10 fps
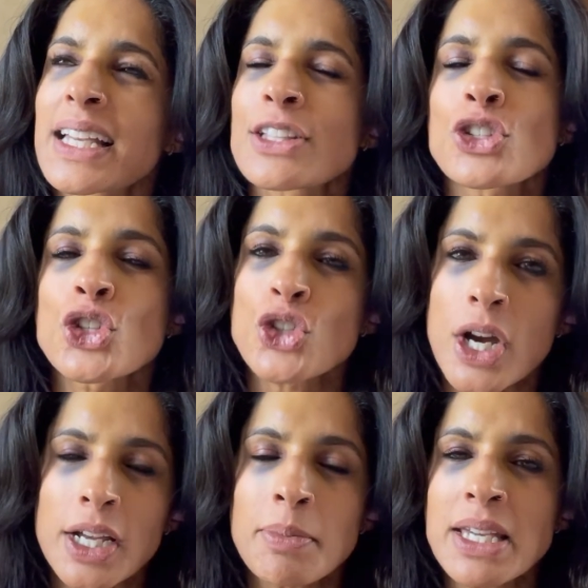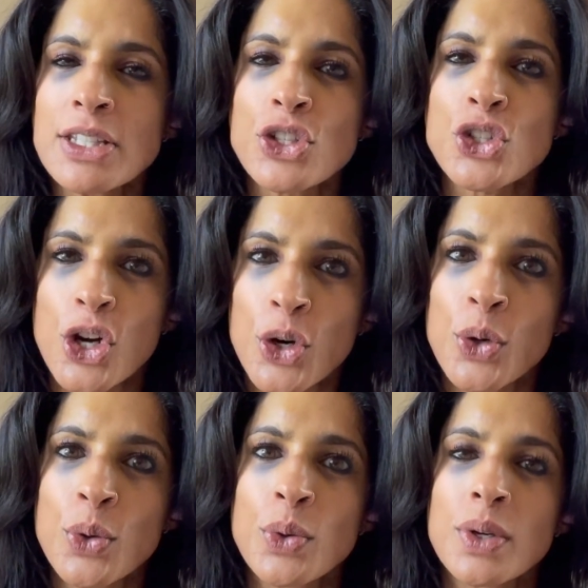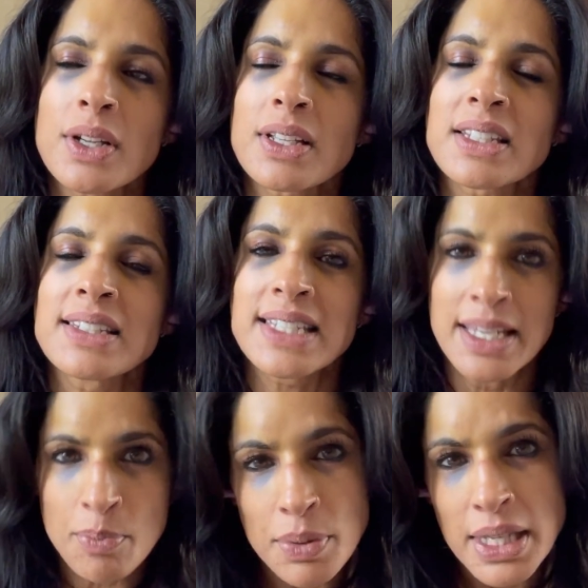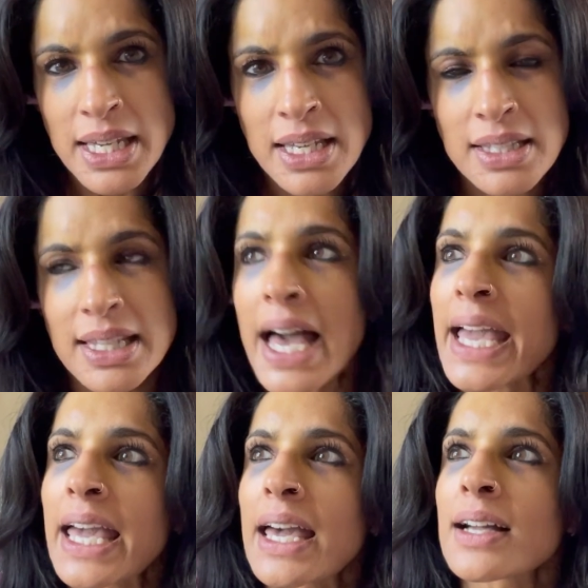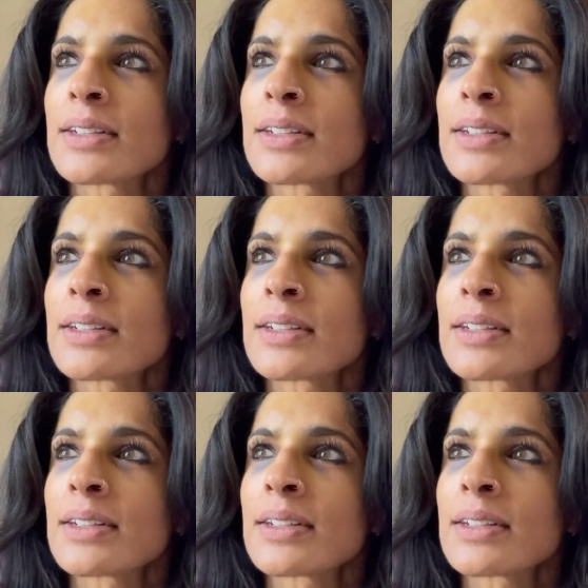struck me so deeply. Like,